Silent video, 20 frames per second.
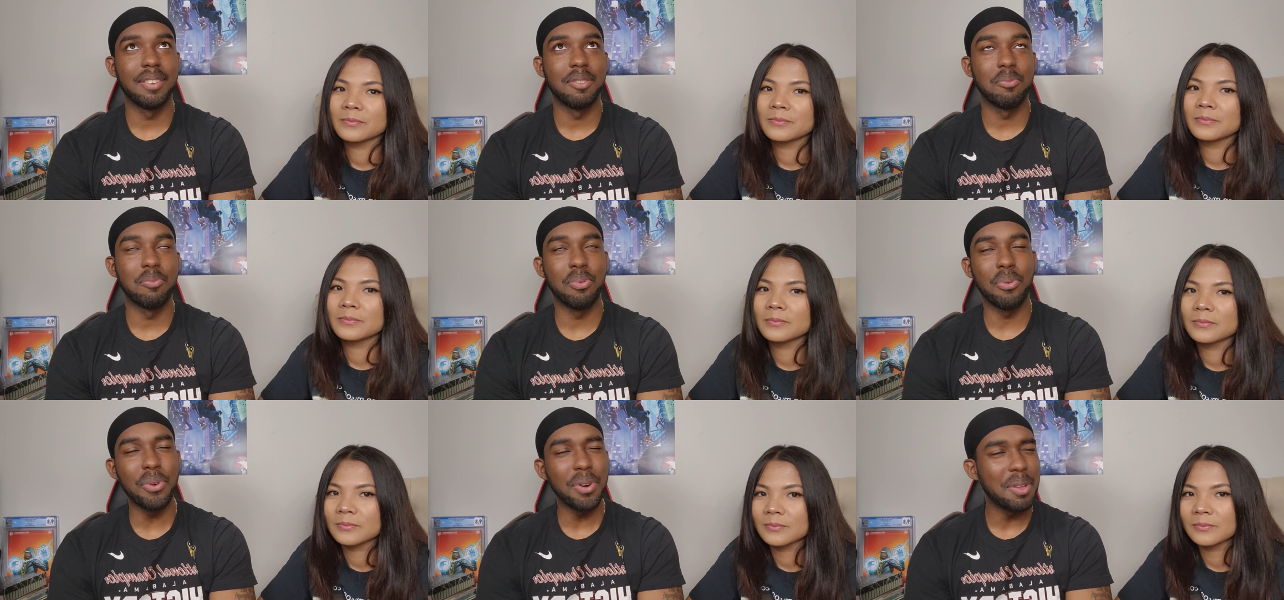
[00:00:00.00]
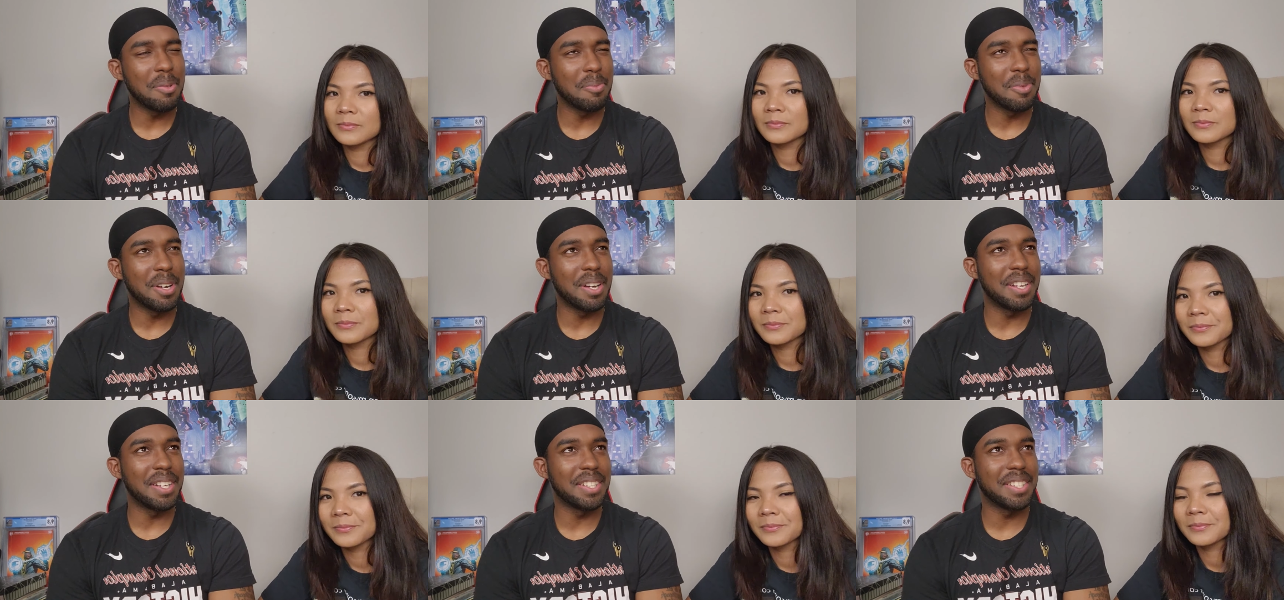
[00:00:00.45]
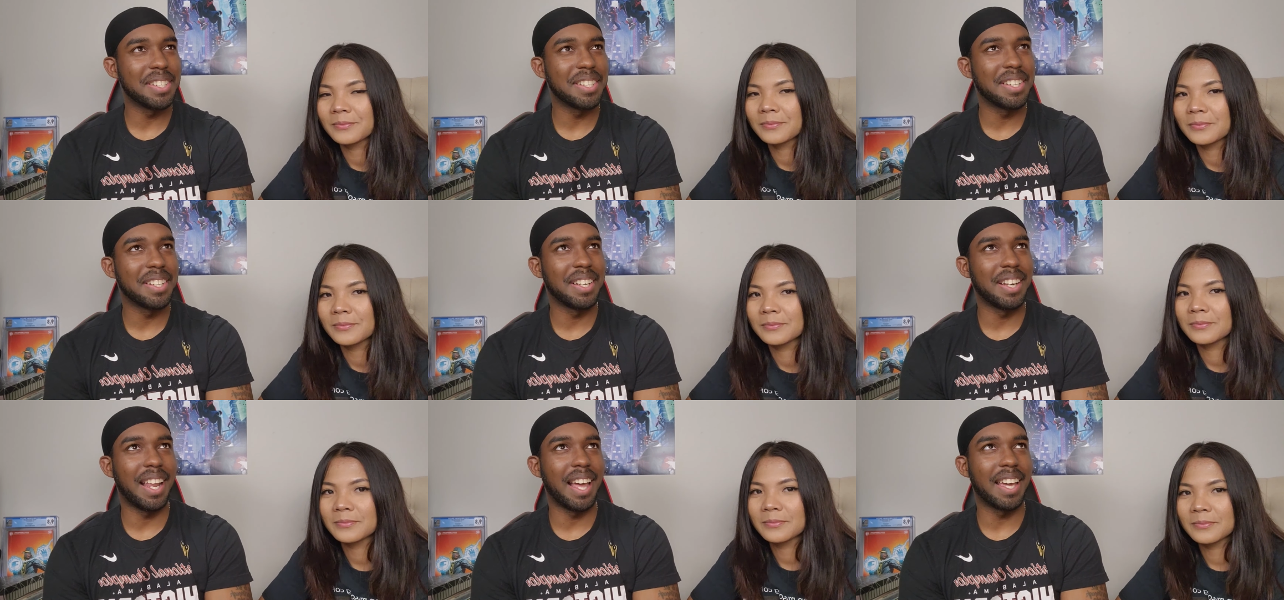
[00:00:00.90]
Speaker 1: pretty much
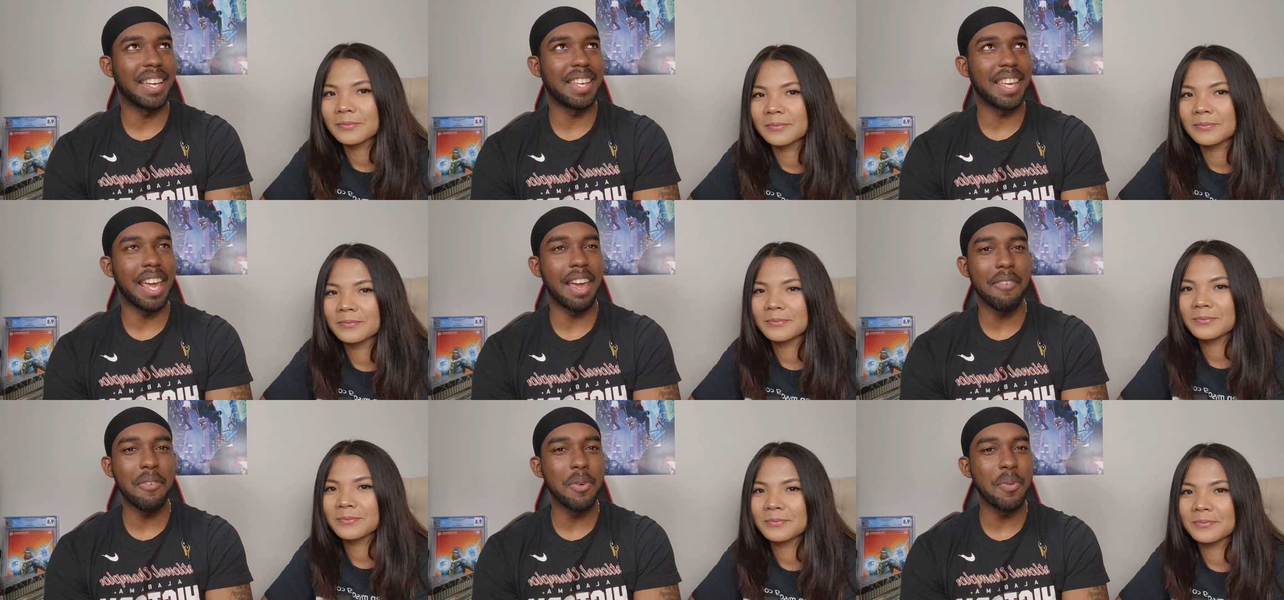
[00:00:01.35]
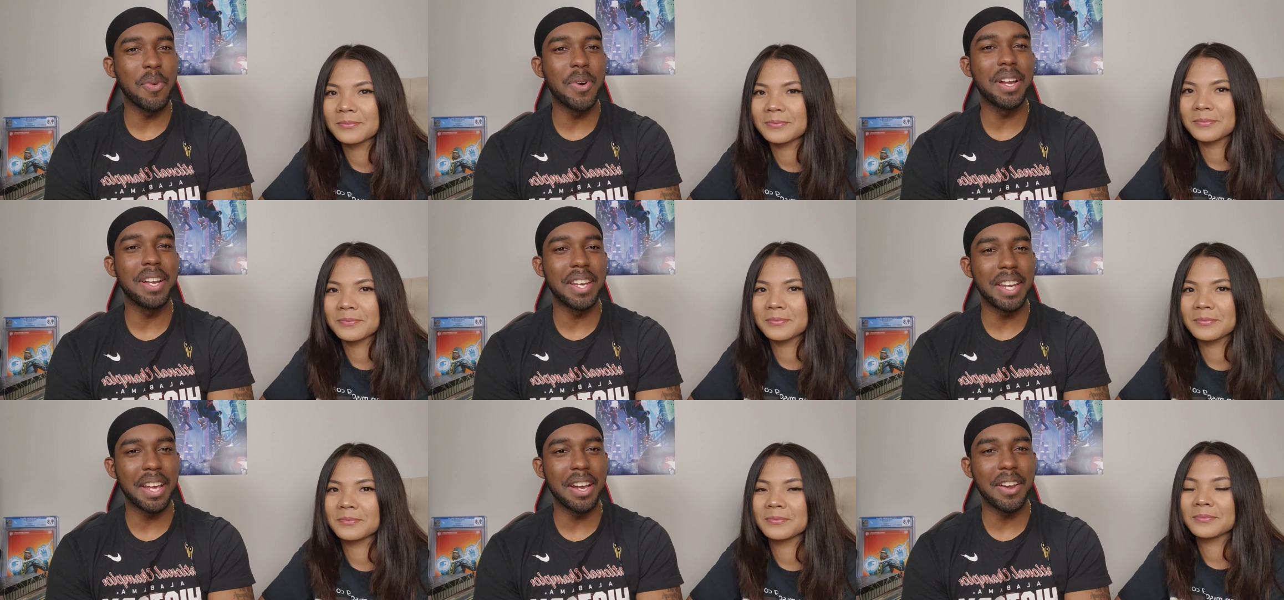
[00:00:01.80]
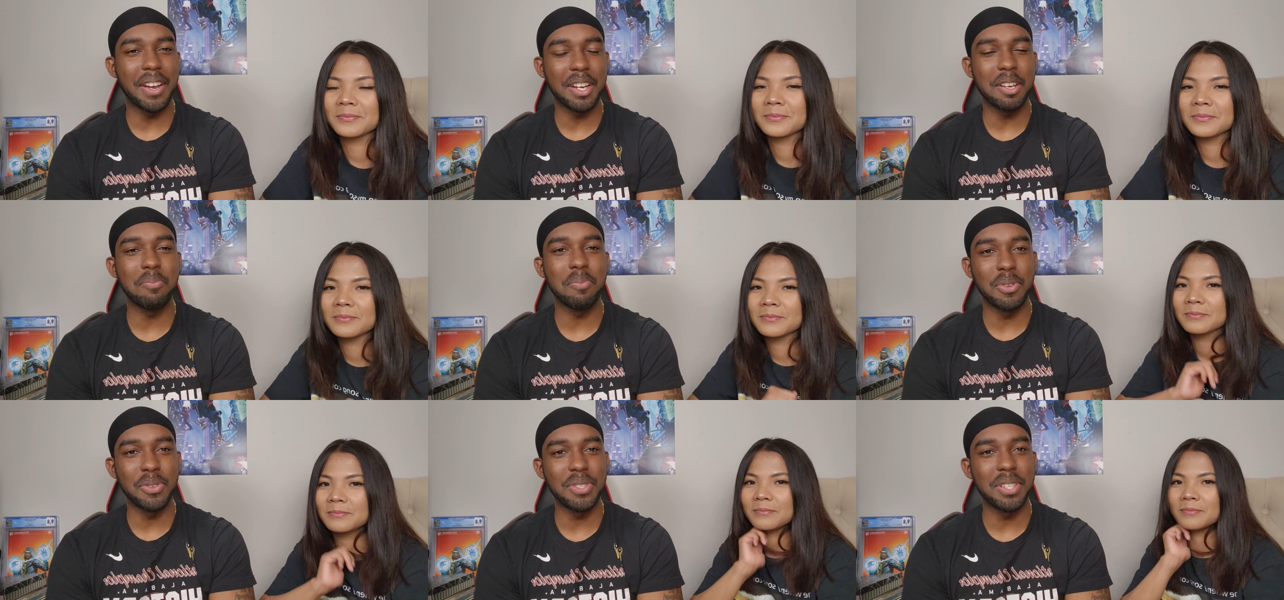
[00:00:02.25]
like everyone there at the
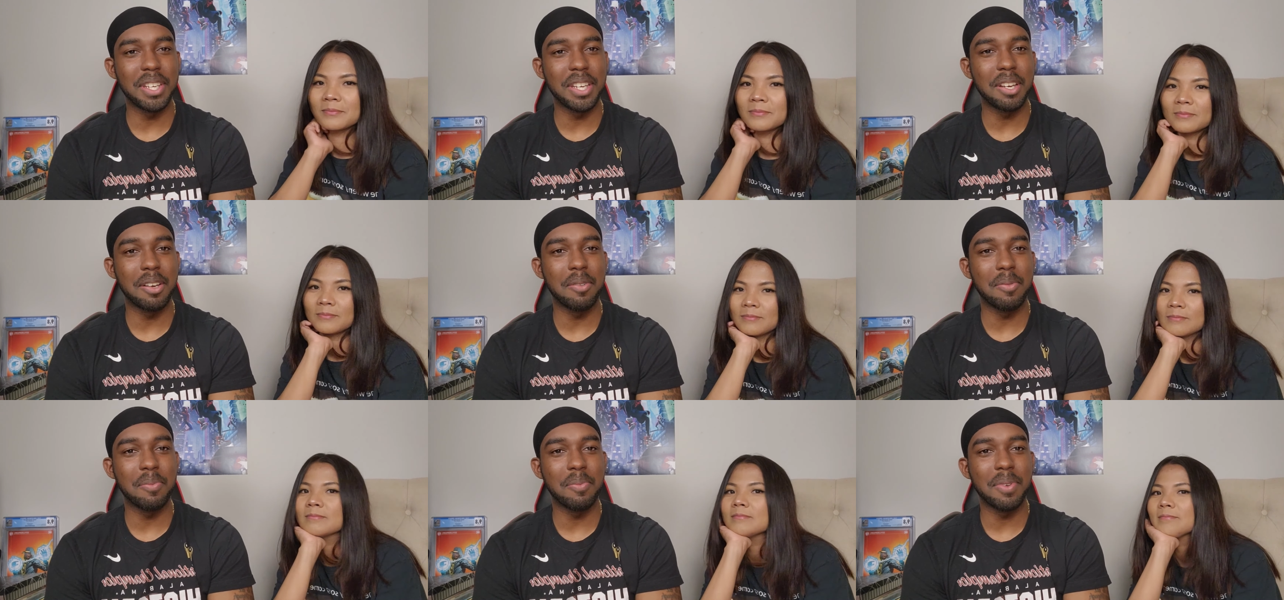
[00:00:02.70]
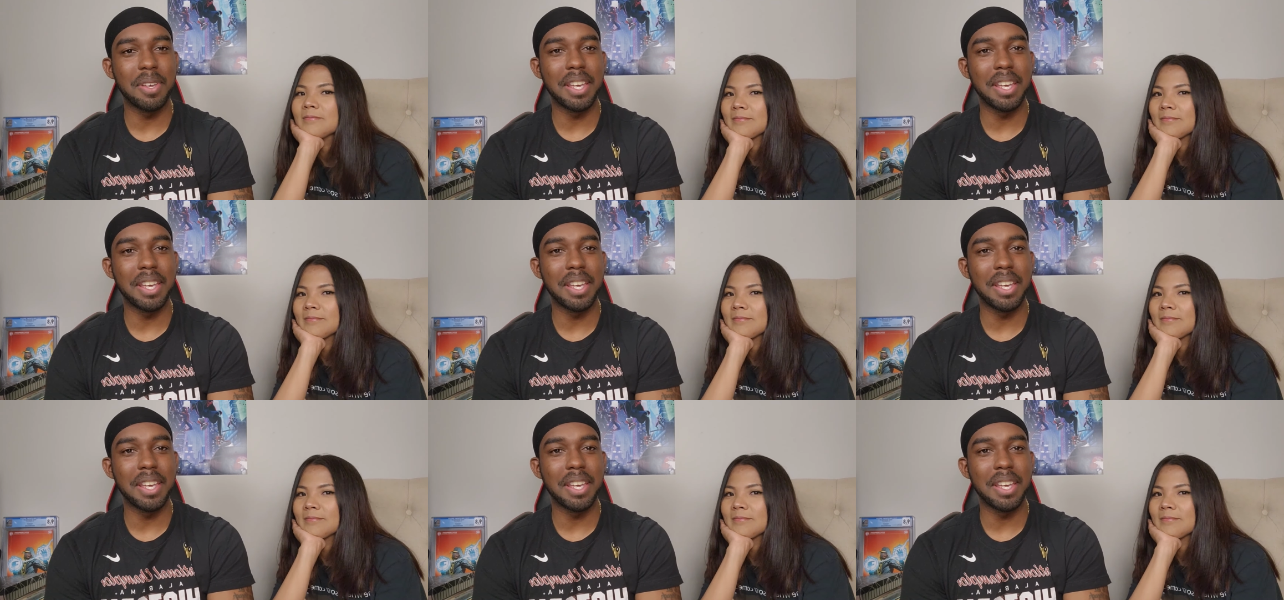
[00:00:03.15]
museum